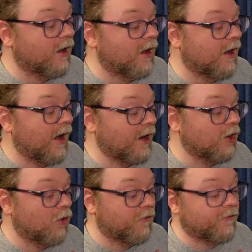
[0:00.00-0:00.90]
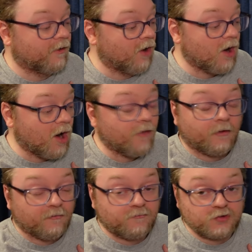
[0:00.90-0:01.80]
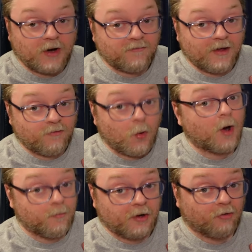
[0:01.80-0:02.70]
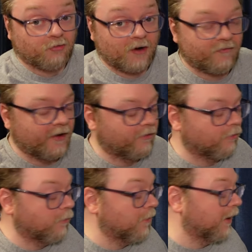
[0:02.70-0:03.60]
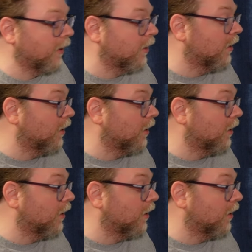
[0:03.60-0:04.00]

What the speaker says: I know that there are other Trek fans who are bigger Trek fans than me.